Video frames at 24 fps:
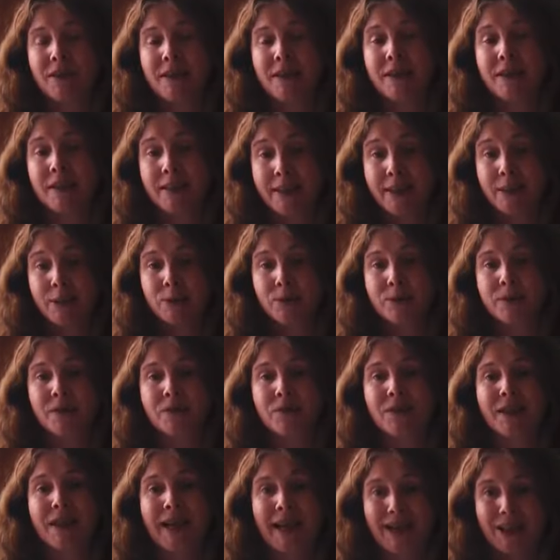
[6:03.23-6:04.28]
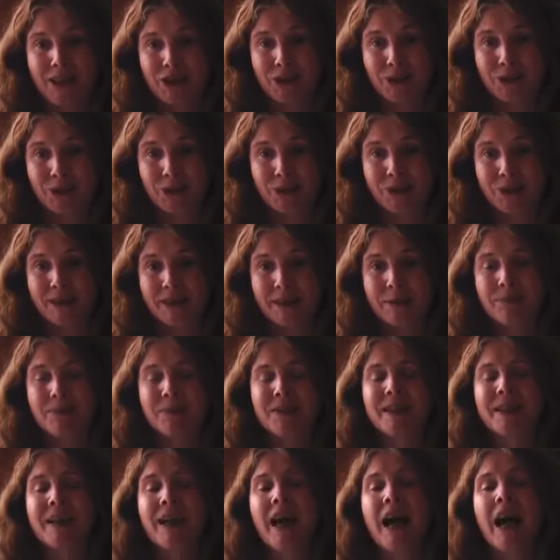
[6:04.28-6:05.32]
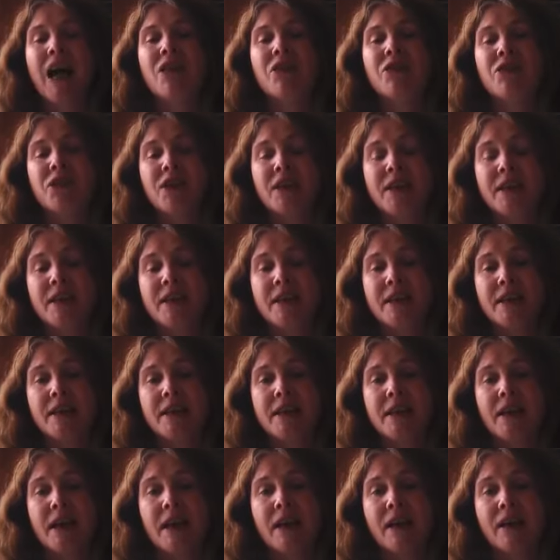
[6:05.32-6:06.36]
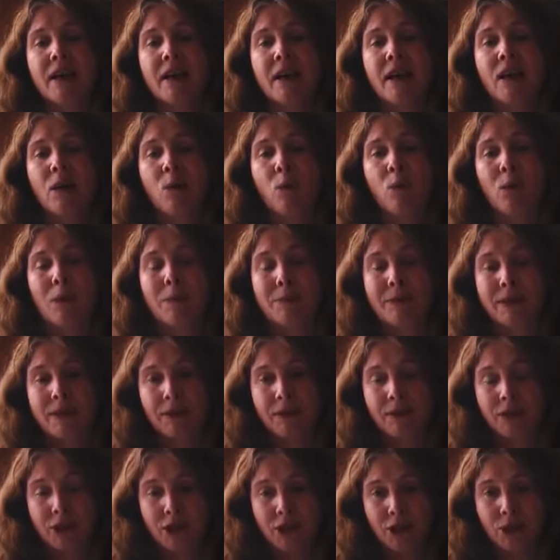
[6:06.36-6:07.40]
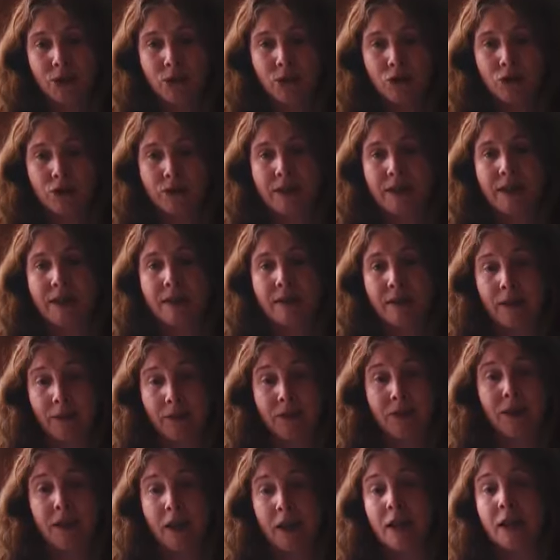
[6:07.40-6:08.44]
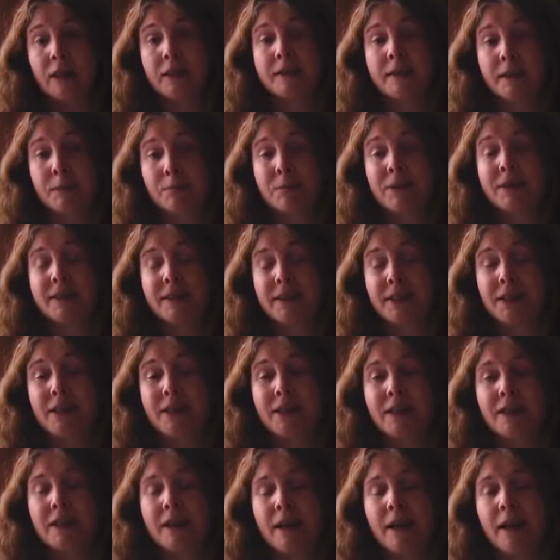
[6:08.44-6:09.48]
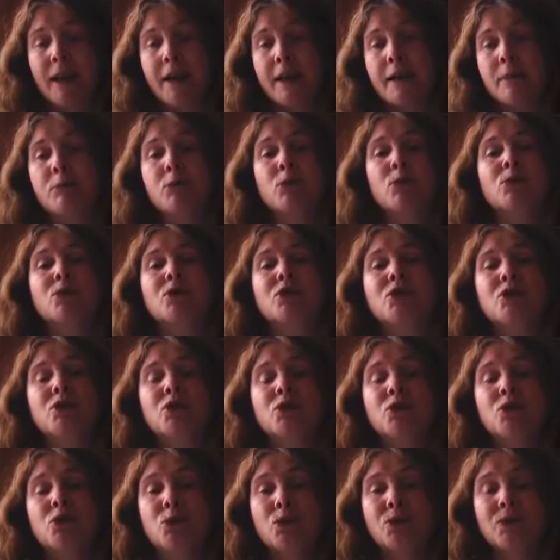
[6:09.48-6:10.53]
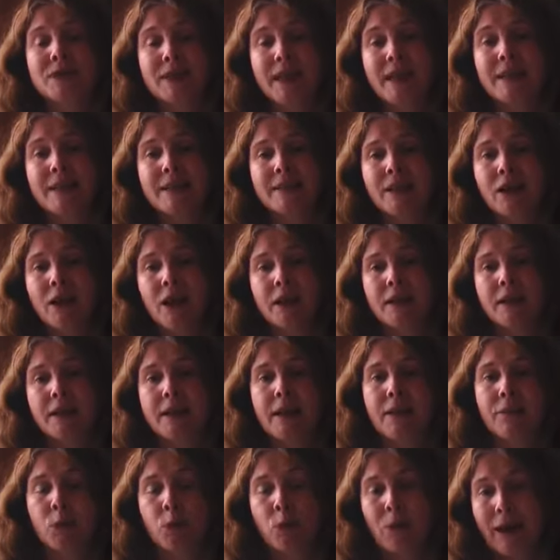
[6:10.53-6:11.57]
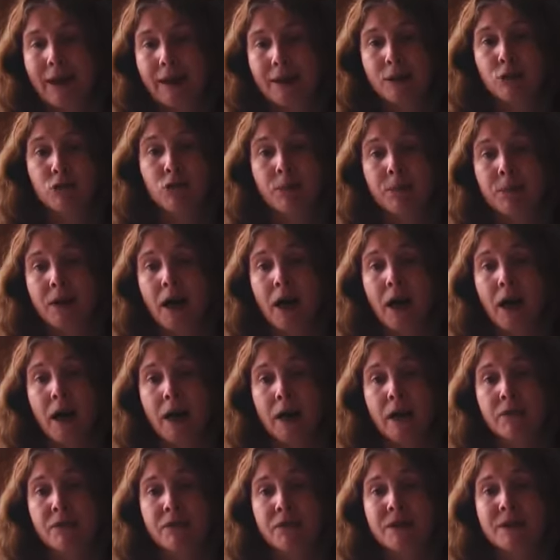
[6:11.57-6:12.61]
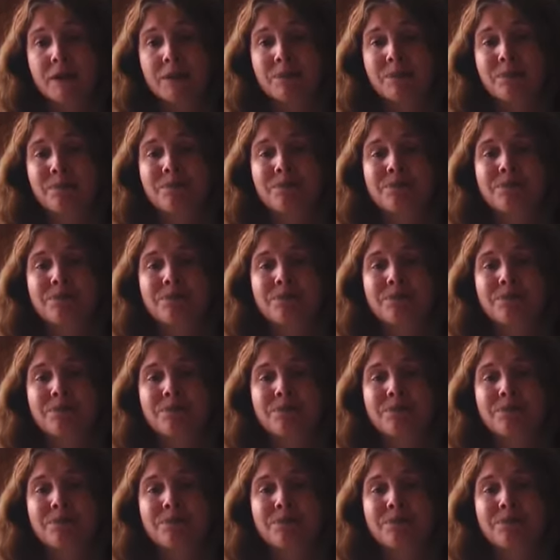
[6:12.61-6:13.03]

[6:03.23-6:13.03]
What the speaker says: the yields of the cashews, the women and the children and the girls in particular are able to take the honey and the wax from the hives